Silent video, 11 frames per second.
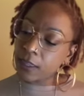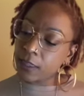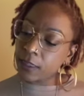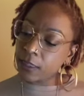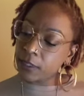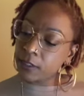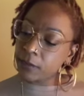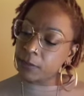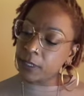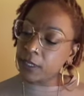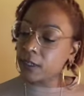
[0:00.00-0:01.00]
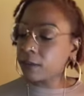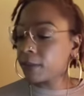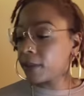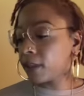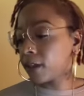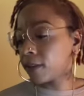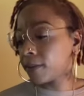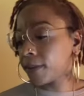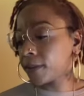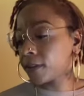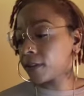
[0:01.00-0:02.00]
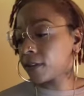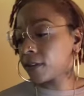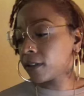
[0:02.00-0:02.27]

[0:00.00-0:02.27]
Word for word: The Gemini could have been the other person.